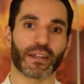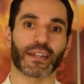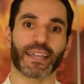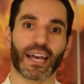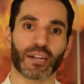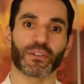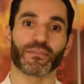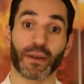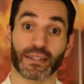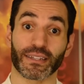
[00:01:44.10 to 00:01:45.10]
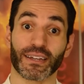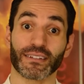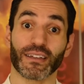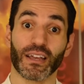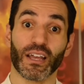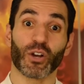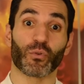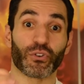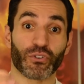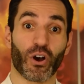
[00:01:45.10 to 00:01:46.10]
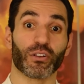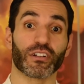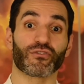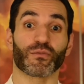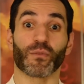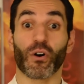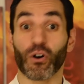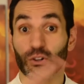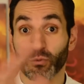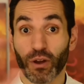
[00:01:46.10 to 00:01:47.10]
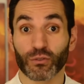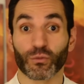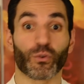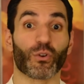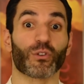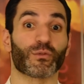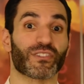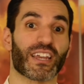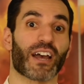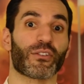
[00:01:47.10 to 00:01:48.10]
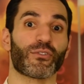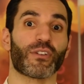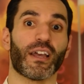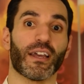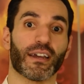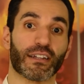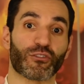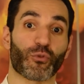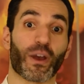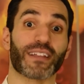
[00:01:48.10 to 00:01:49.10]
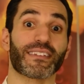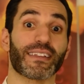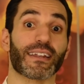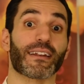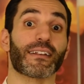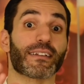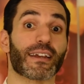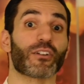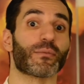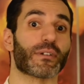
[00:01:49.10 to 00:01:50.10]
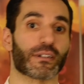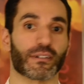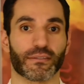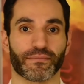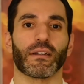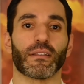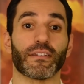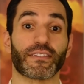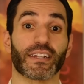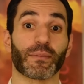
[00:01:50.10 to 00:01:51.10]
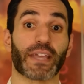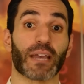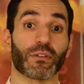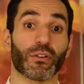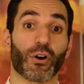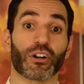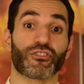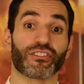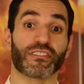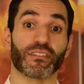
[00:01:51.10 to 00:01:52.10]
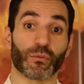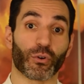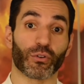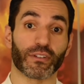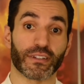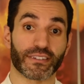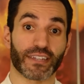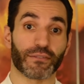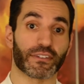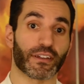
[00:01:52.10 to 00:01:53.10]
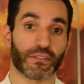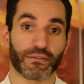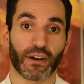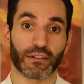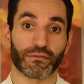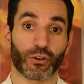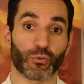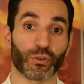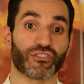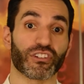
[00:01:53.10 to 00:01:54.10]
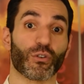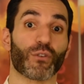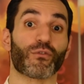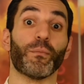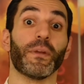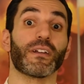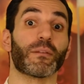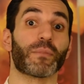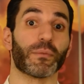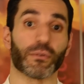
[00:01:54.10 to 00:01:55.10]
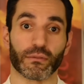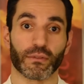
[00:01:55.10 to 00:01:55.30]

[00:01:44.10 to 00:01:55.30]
and academy of Baghdad, where knowledge from all around the world was gathered and translated into Arabic. The city became the largest in the world in 775, reaching over 1 million people.